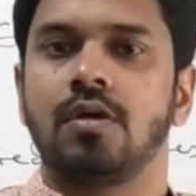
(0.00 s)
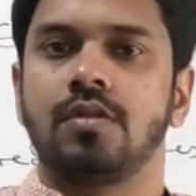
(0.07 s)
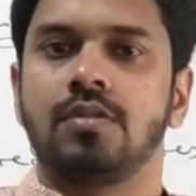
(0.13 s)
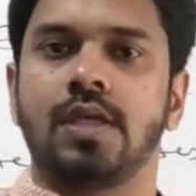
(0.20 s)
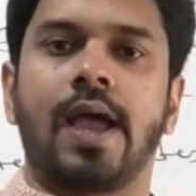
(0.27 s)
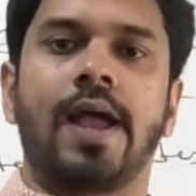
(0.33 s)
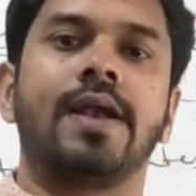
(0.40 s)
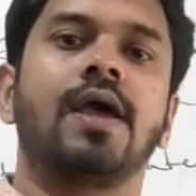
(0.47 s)

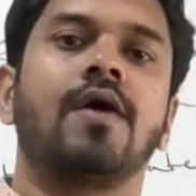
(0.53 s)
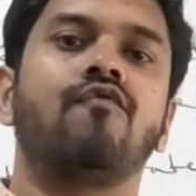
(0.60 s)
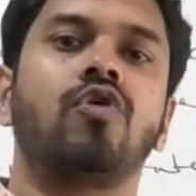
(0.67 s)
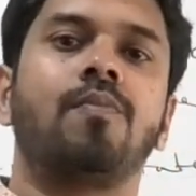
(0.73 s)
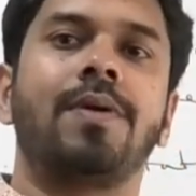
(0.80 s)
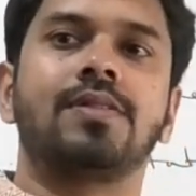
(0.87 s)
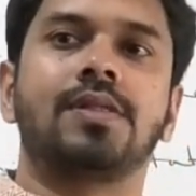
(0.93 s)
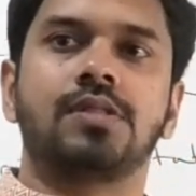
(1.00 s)
The idea
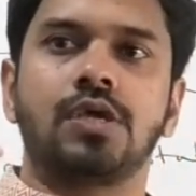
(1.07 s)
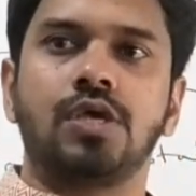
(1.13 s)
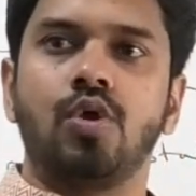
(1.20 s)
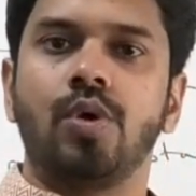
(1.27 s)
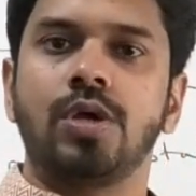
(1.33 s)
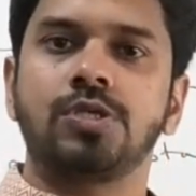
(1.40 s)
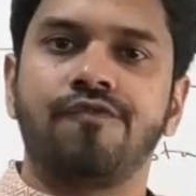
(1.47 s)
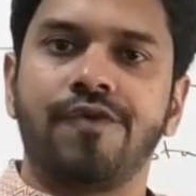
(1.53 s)
would be that the
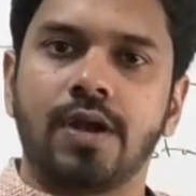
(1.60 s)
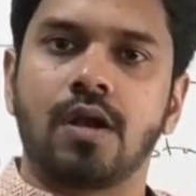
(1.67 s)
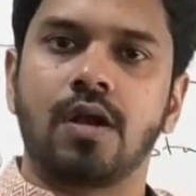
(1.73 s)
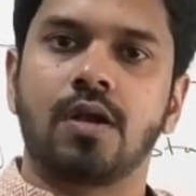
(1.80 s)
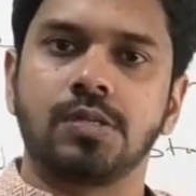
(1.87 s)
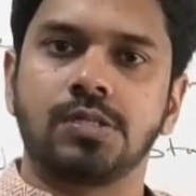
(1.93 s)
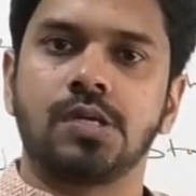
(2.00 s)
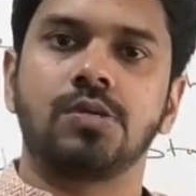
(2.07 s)
US
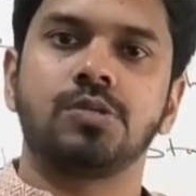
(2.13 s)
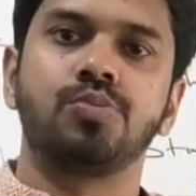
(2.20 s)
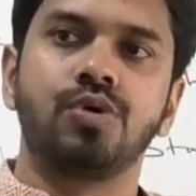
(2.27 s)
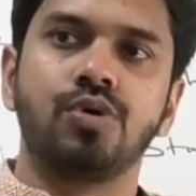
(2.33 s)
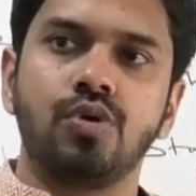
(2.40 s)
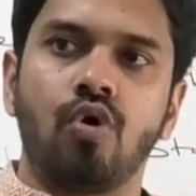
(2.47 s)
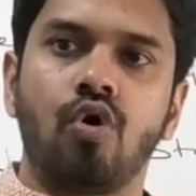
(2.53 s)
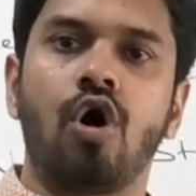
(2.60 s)
Federal Reserves
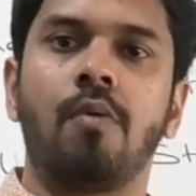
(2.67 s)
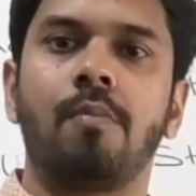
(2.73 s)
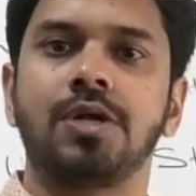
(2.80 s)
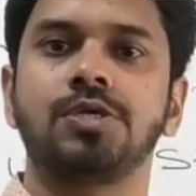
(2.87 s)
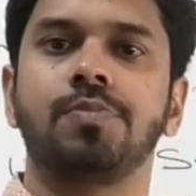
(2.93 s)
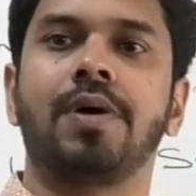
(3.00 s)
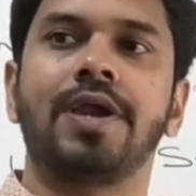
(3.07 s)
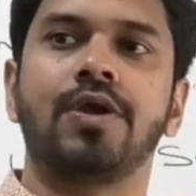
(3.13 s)
would know how
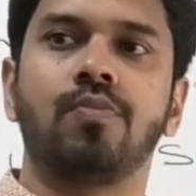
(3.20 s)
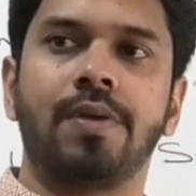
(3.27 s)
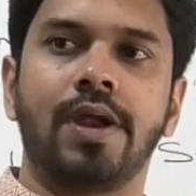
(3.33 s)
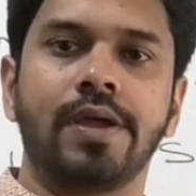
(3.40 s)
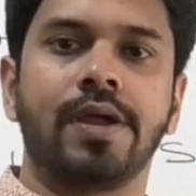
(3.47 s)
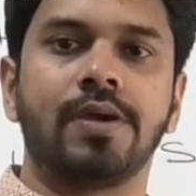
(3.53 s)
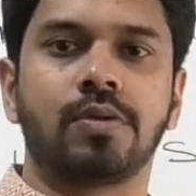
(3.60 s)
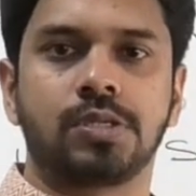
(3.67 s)
much money to
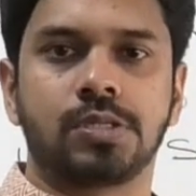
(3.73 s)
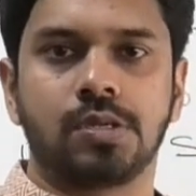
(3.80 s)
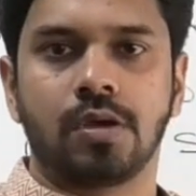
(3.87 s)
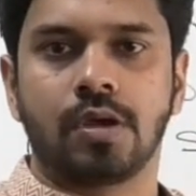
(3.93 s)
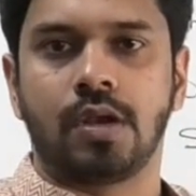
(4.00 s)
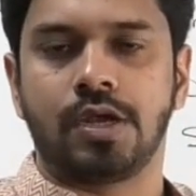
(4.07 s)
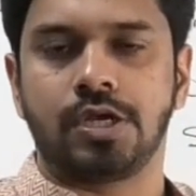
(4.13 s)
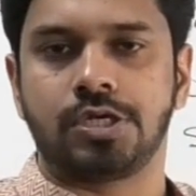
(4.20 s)
bring into the
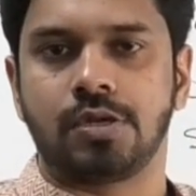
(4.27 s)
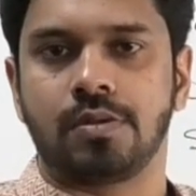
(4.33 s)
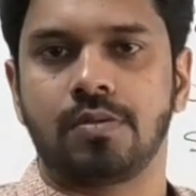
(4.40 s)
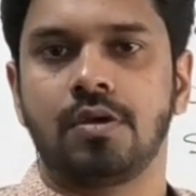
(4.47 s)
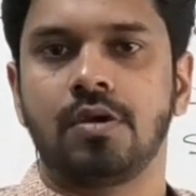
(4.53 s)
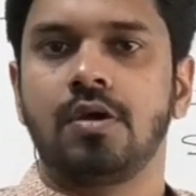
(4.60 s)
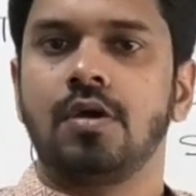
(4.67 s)
circulation.